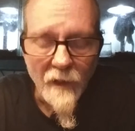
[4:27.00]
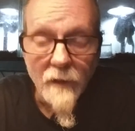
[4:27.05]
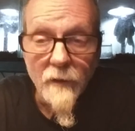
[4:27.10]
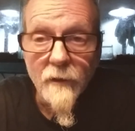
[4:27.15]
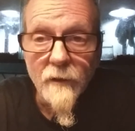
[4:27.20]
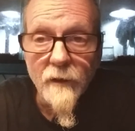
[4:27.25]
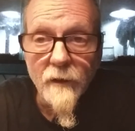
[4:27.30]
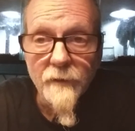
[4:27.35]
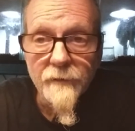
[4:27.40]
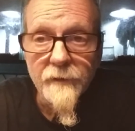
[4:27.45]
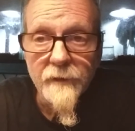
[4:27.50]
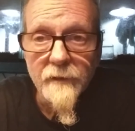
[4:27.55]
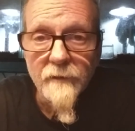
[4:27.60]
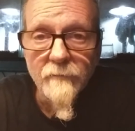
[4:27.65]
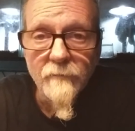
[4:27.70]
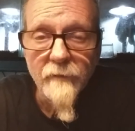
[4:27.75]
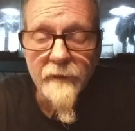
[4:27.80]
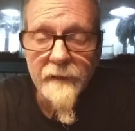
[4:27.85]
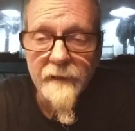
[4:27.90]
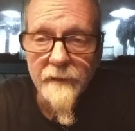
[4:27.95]
Look on the
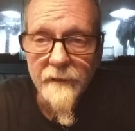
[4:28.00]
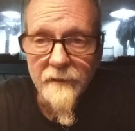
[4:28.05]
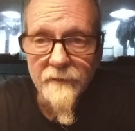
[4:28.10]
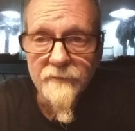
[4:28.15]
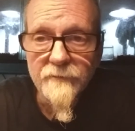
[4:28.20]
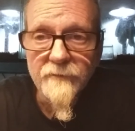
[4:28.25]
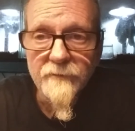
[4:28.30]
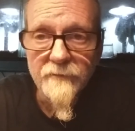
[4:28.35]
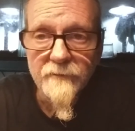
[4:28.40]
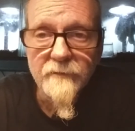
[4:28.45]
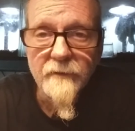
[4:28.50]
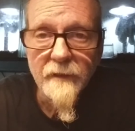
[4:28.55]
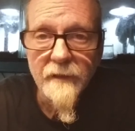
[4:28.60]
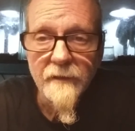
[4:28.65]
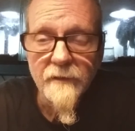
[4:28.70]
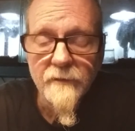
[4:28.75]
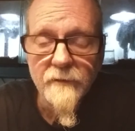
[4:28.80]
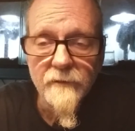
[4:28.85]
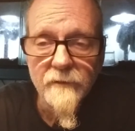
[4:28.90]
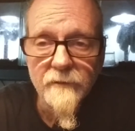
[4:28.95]
ingredients
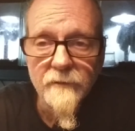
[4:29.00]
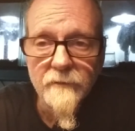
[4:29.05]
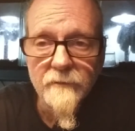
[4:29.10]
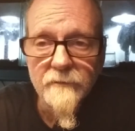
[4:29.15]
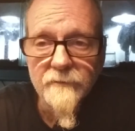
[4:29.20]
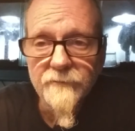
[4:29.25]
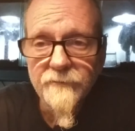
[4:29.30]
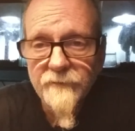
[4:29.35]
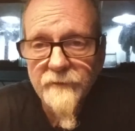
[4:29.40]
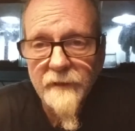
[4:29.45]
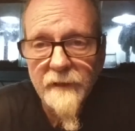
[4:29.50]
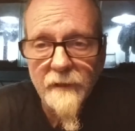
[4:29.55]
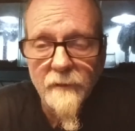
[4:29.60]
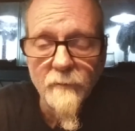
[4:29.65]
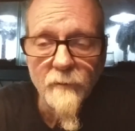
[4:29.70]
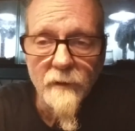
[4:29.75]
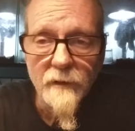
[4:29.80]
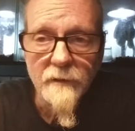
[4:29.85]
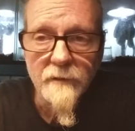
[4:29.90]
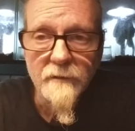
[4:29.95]
and you'll see
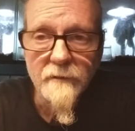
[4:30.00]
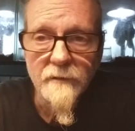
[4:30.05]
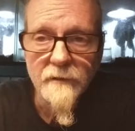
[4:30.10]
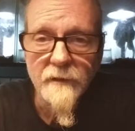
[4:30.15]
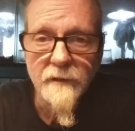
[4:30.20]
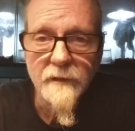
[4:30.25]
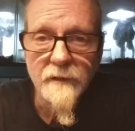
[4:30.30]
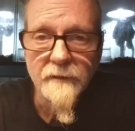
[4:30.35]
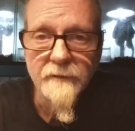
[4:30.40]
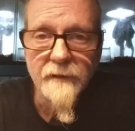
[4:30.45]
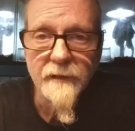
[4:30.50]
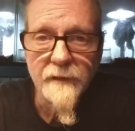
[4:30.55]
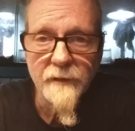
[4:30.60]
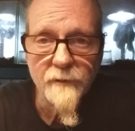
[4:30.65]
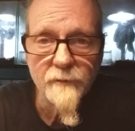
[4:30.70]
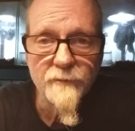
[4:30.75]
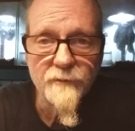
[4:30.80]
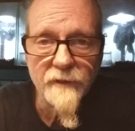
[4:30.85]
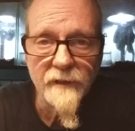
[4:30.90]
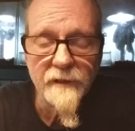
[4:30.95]
what they
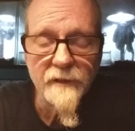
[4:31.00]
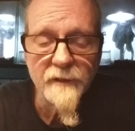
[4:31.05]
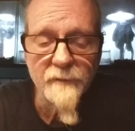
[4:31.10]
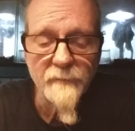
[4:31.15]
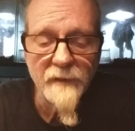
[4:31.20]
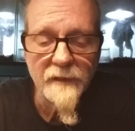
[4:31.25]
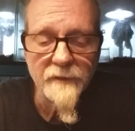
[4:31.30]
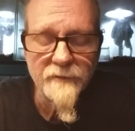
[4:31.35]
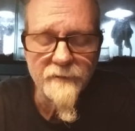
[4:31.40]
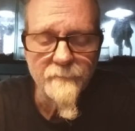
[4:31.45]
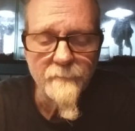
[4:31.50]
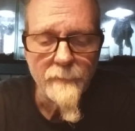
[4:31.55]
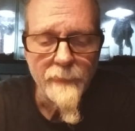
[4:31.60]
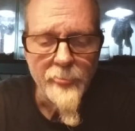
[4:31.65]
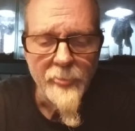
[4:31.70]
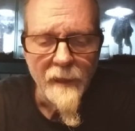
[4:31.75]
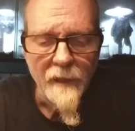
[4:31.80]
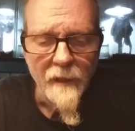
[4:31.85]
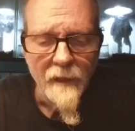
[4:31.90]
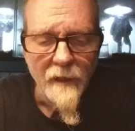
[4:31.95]
use to kill the mites.
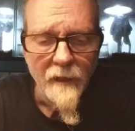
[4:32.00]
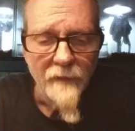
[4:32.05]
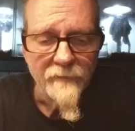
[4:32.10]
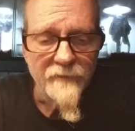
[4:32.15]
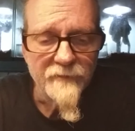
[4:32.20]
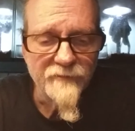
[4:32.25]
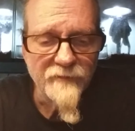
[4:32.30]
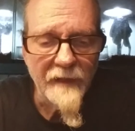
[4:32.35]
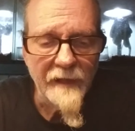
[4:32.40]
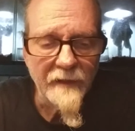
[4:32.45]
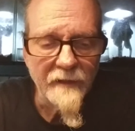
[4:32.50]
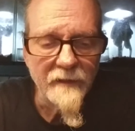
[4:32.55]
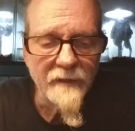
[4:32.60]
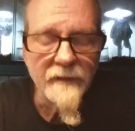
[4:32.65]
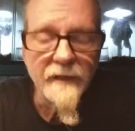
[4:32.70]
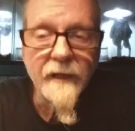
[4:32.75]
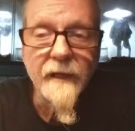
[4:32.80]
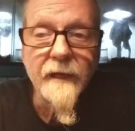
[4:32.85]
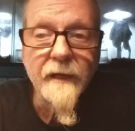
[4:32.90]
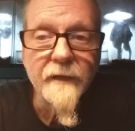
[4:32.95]
The
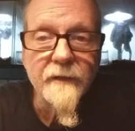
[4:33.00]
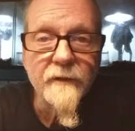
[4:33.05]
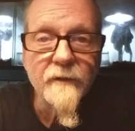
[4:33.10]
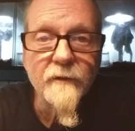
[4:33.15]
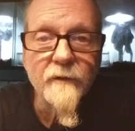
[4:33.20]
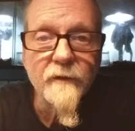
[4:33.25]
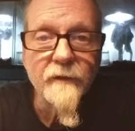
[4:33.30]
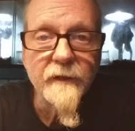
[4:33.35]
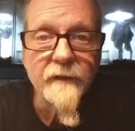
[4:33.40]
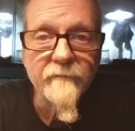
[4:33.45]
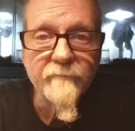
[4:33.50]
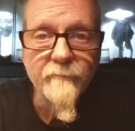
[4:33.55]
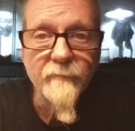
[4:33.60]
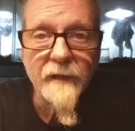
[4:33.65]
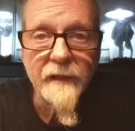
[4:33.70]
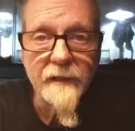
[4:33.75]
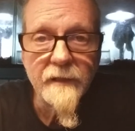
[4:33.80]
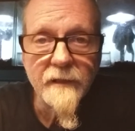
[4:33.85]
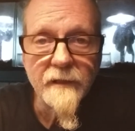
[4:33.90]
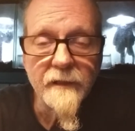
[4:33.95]
second category of
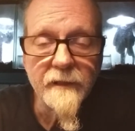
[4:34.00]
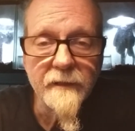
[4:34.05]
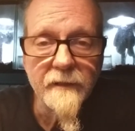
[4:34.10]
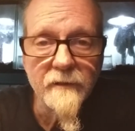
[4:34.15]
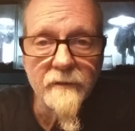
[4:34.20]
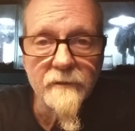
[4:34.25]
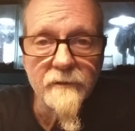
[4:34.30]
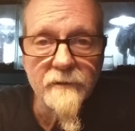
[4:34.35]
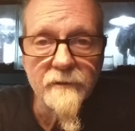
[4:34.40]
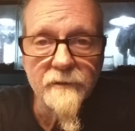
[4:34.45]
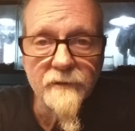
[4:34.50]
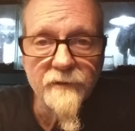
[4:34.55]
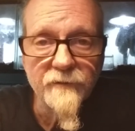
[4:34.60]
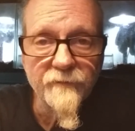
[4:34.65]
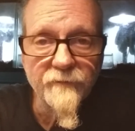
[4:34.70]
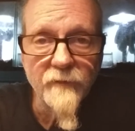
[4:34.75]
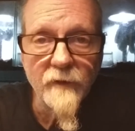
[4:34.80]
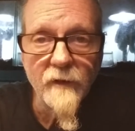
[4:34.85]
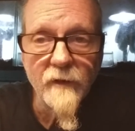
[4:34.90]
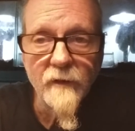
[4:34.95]
mite killers
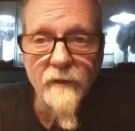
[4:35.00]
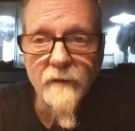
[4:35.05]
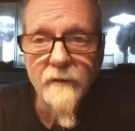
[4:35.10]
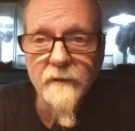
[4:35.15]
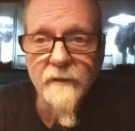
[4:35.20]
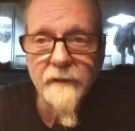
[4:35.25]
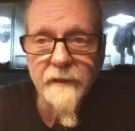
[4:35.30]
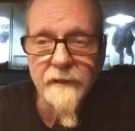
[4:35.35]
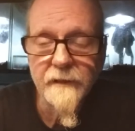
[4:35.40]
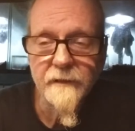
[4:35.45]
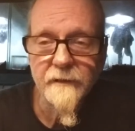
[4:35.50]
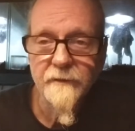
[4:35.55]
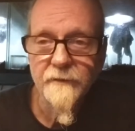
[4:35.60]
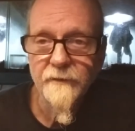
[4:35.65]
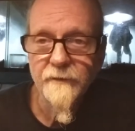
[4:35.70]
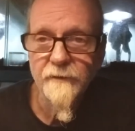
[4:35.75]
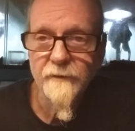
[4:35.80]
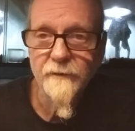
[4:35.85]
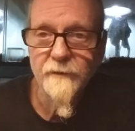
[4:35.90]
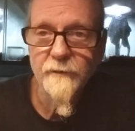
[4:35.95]
fall
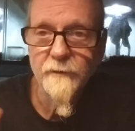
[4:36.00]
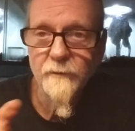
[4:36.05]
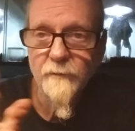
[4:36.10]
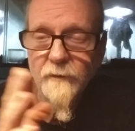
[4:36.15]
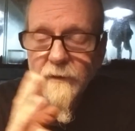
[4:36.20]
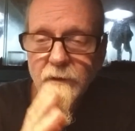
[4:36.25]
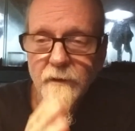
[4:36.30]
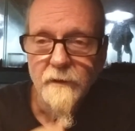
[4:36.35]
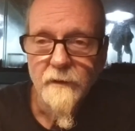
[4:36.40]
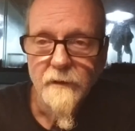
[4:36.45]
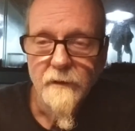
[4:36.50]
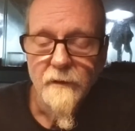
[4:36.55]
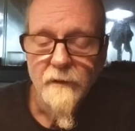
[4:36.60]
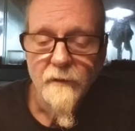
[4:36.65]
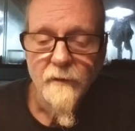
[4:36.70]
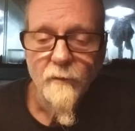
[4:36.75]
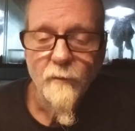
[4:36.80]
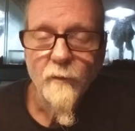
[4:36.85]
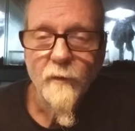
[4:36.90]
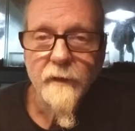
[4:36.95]
into
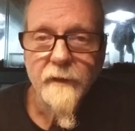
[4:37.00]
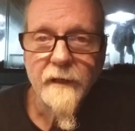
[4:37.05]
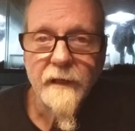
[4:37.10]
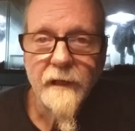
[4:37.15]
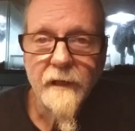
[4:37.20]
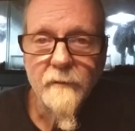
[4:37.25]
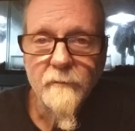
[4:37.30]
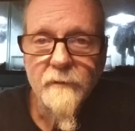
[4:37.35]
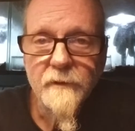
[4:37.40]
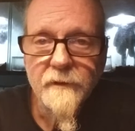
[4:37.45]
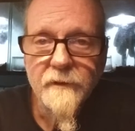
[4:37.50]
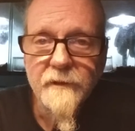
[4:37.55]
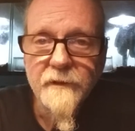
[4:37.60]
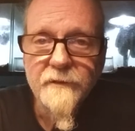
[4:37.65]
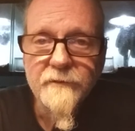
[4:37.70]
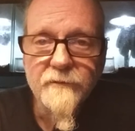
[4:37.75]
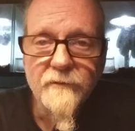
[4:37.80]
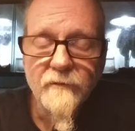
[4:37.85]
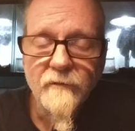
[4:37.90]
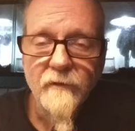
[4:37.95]
what I would
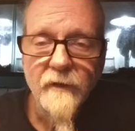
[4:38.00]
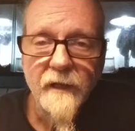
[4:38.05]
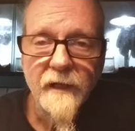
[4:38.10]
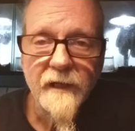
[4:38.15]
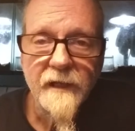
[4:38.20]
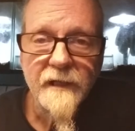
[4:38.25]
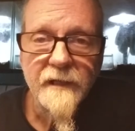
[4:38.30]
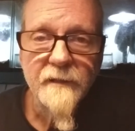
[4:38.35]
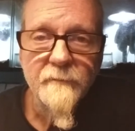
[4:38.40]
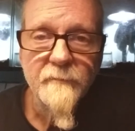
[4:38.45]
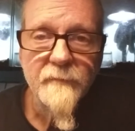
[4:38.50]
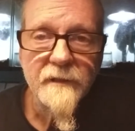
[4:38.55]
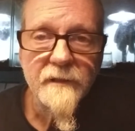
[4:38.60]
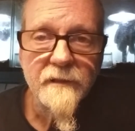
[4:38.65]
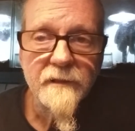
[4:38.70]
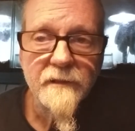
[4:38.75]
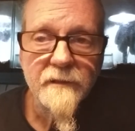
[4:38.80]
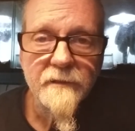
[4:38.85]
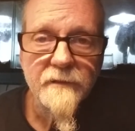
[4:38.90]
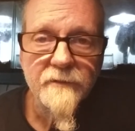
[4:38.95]
describe
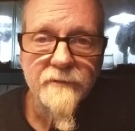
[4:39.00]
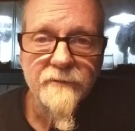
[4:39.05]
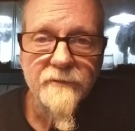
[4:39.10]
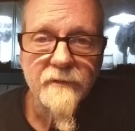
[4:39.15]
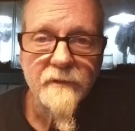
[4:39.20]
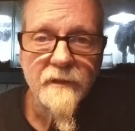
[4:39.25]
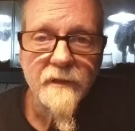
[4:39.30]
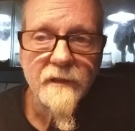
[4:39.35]
as